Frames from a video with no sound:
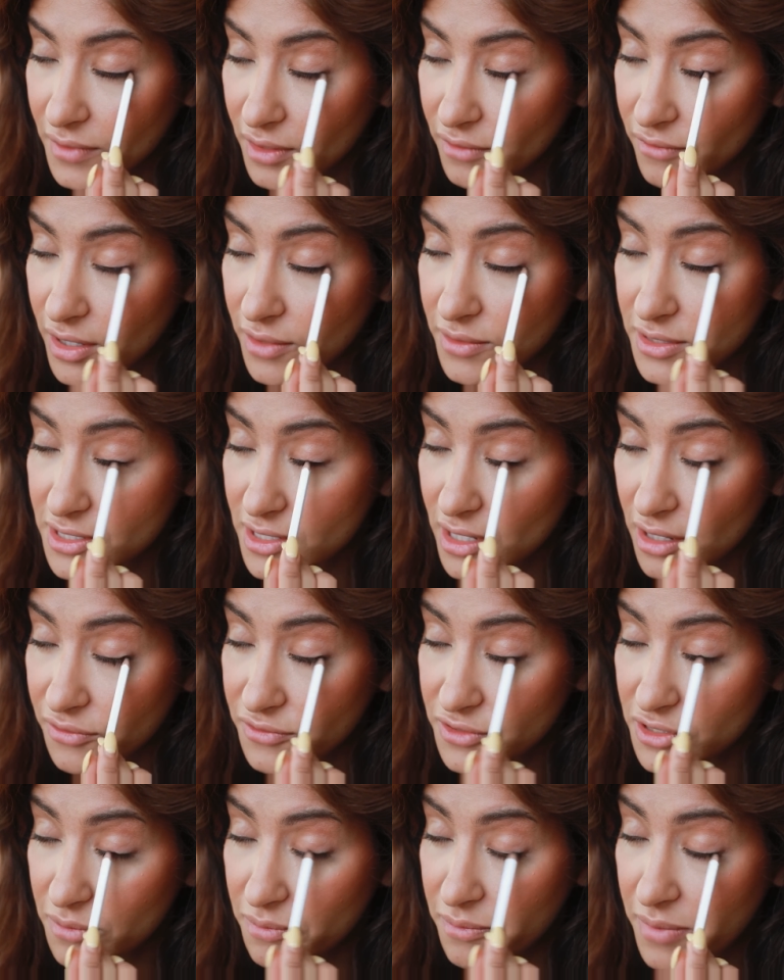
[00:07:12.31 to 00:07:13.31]
Very
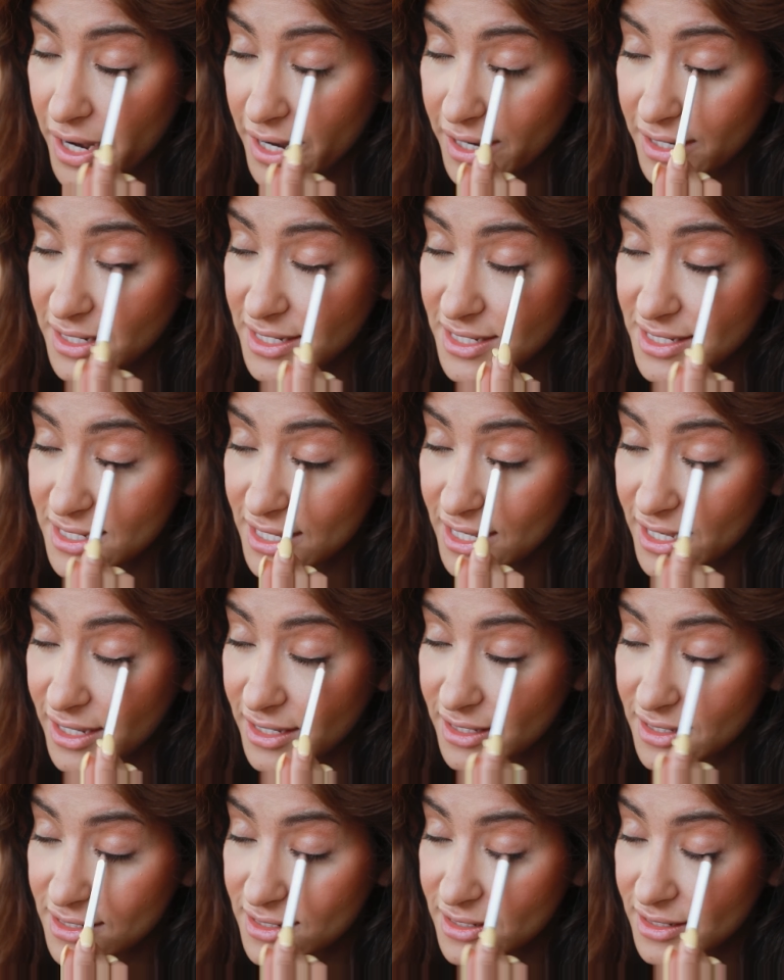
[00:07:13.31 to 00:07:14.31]
soft, you barely see
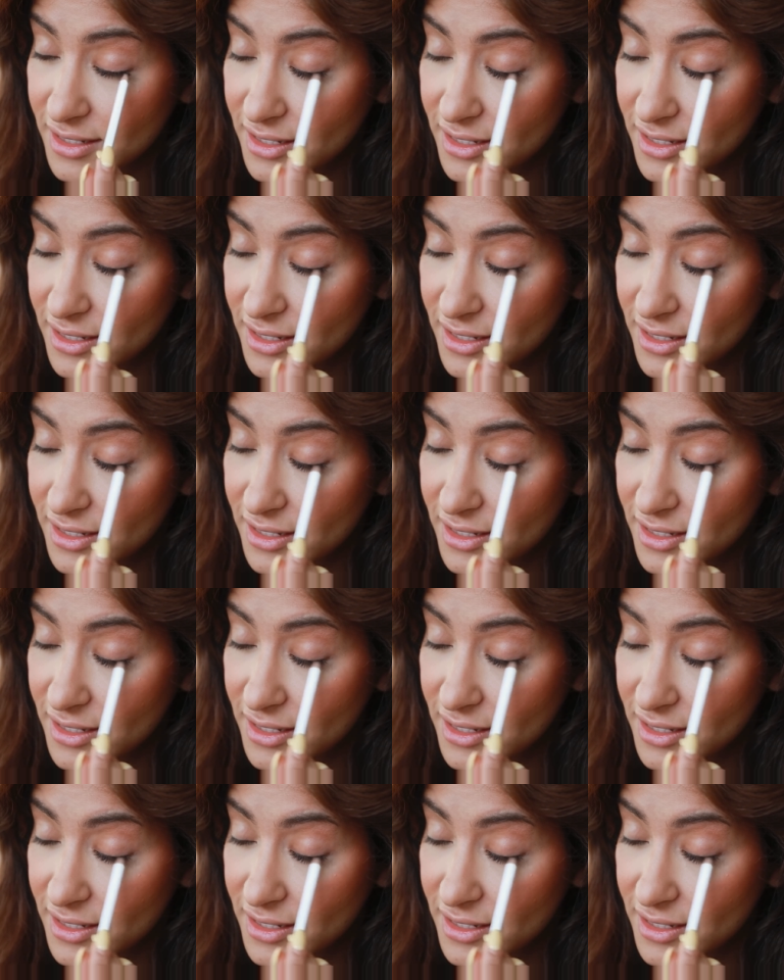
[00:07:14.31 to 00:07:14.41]
it.